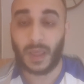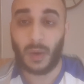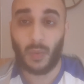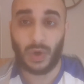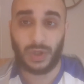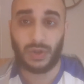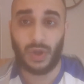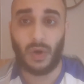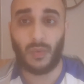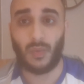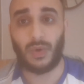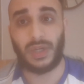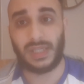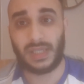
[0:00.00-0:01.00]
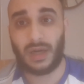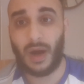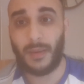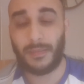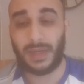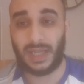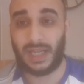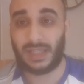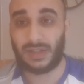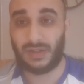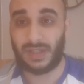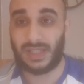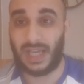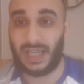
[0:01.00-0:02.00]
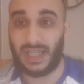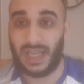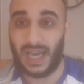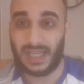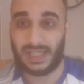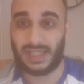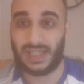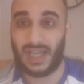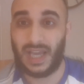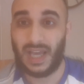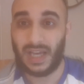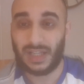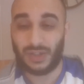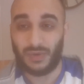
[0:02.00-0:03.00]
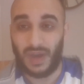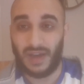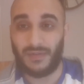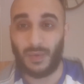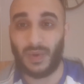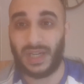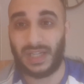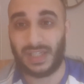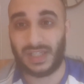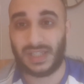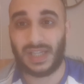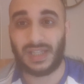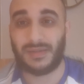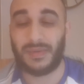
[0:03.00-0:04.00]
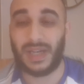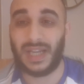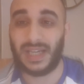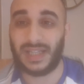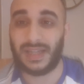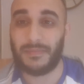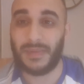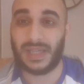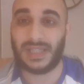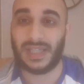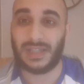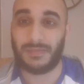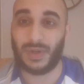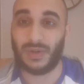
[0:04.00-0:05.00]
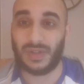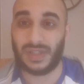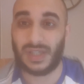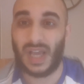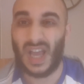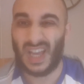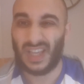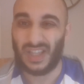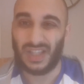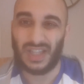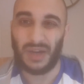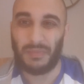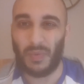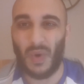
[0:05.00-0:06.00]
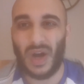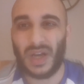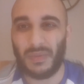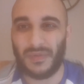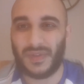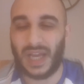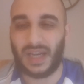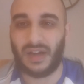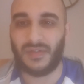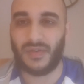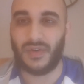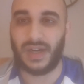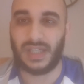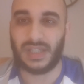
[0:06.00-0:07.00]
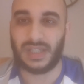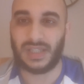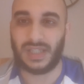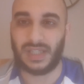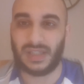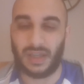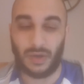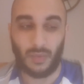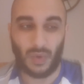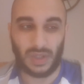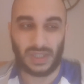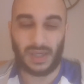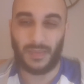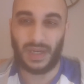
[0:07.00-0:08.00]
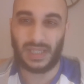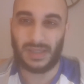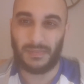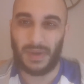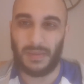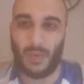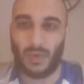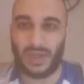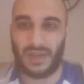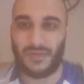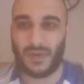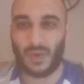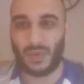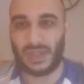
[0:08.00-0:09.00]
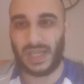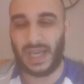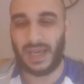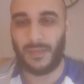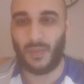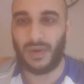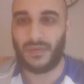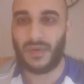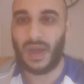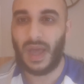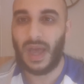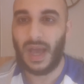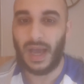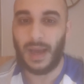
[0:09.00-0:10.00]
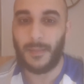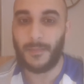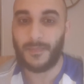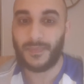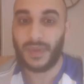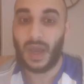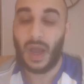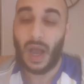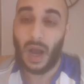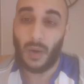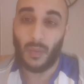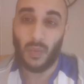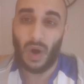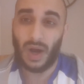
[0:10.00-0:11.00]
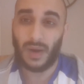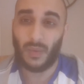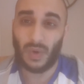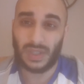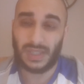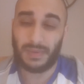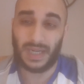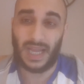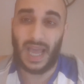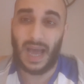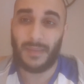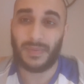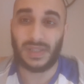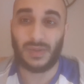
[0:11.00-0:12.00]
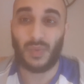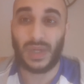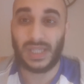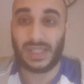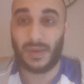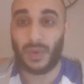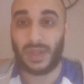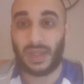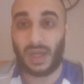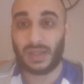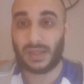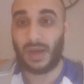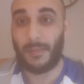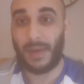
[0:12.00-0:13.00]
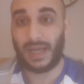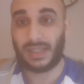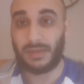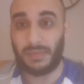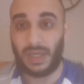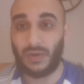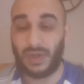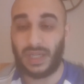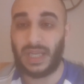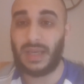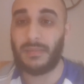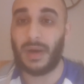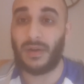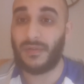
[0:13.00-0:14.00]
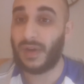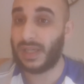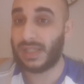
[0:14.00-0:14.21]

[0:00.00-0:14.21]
what you don't want is a company that's going to say yes to everyone that just sends them a LinkedIn message, because they'll be working with 10 other agencies. So you want someone that's a bit more difficult to get in with. What typically happens when someone does come back to me on an email, if I